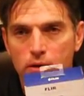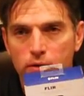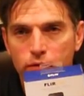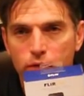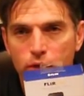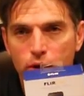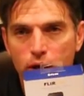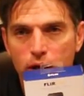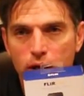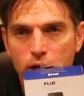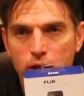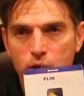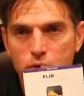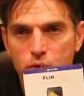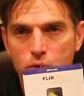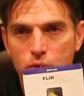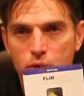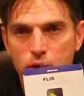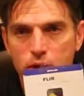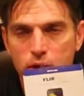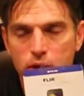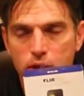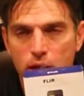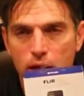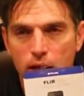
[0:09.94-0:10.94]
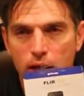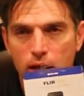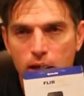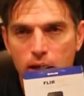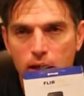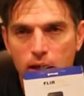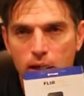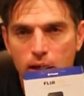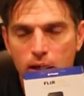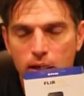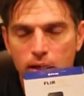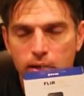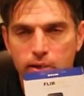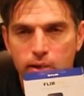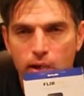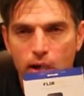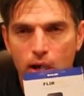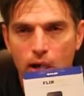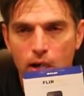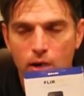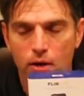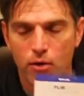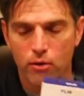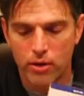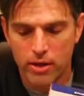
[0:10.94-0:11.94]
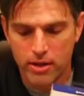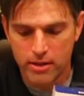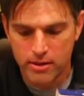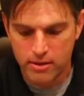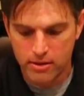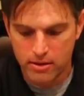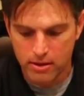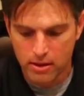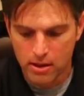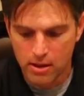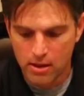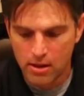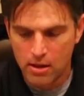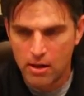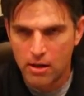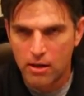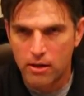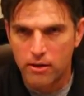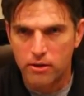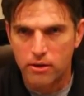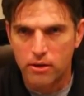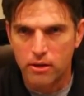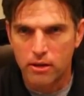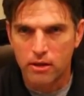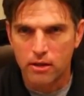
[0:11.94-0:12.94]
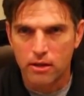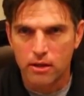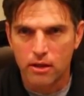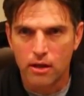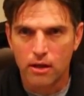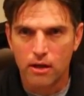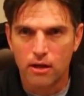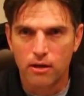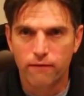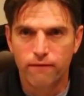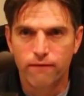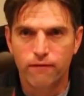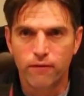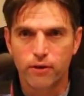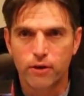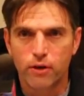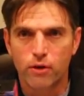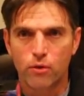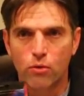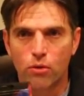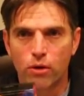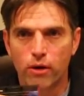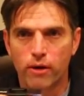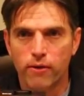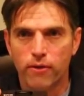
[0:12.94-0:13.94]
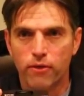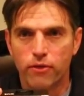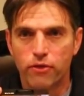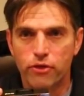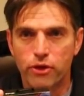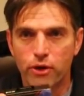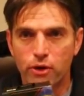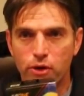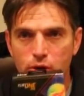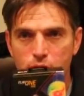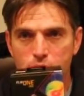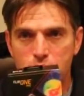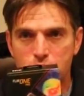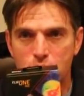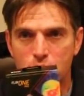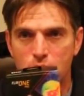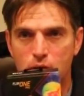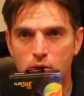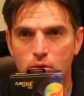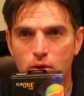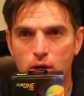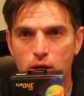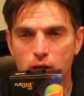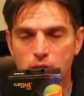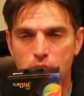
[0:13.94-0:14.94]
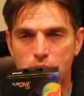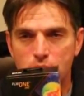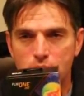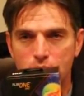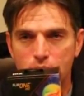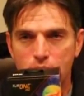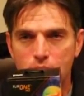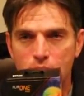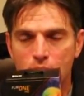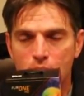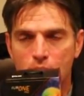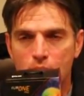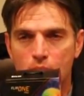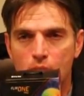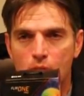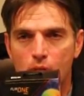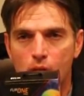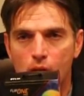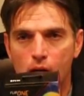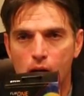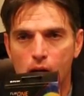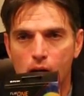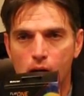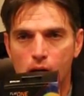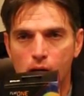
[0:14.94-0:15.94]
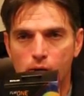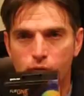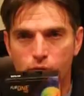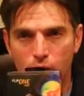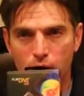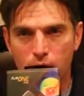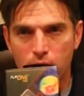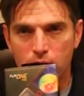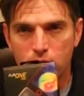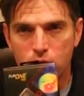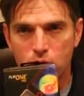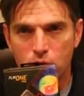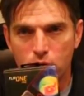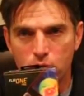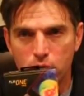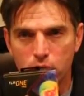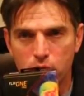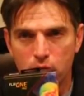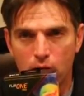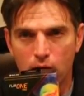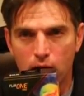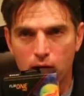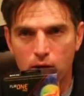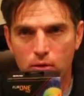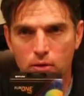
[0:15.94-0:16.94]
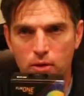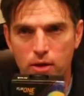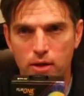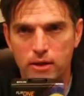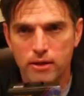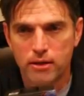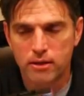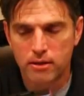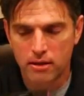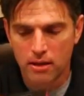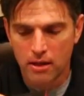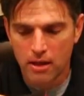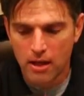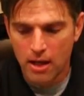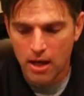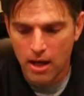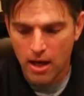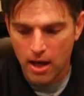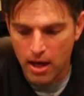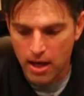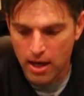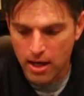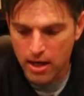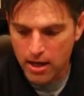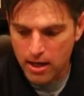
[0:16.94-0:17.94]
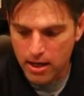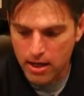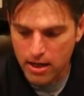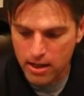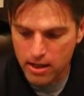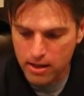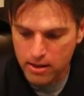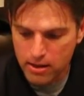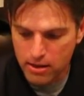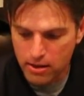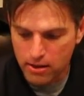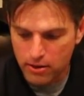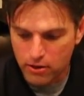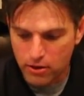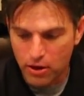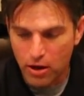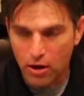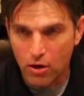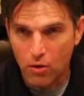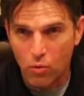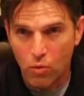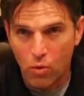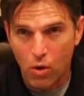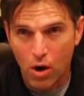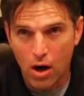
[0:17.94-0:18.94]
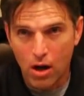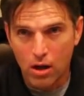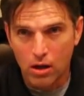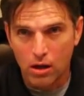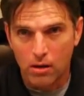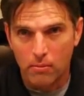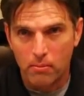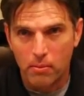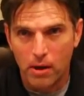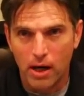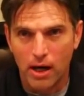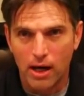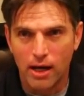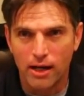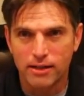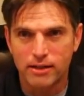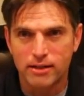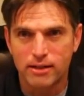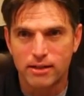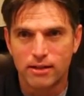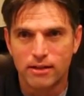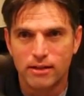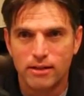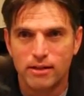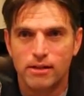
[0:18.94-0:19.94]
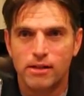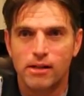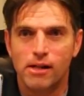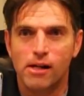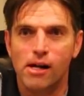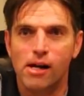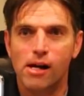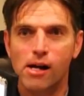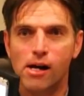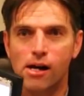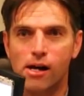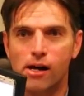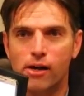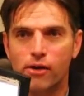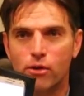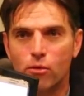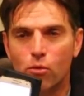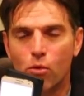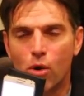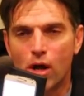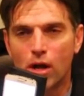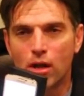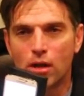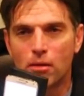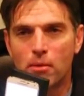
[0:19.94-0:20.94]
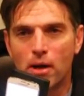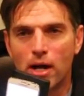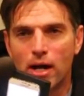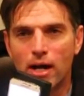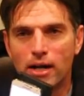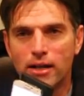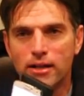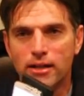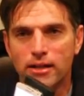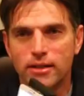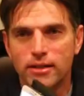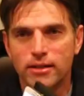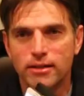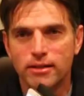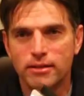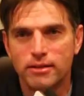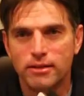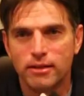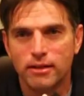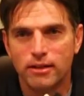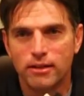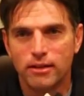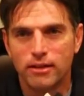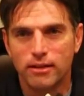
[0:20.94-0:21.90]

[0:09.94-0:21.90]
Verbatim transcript: for Android and iOS, the FLIR One 3rd generation for Android and iOS, and the Walabot. The Walabot is